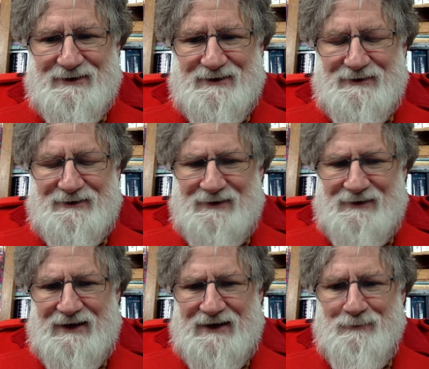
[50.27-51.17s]

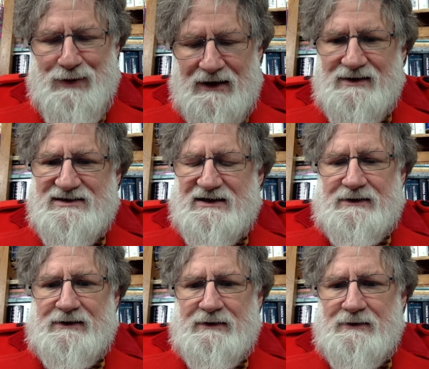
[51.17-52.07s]
the
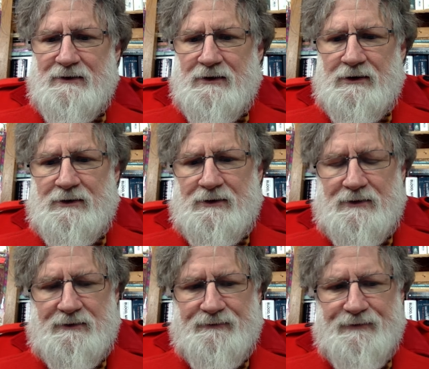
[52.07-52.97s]
inability
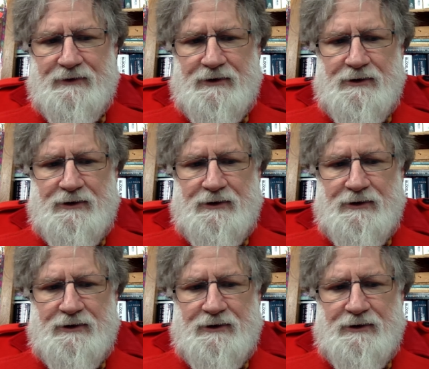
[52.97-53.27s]
of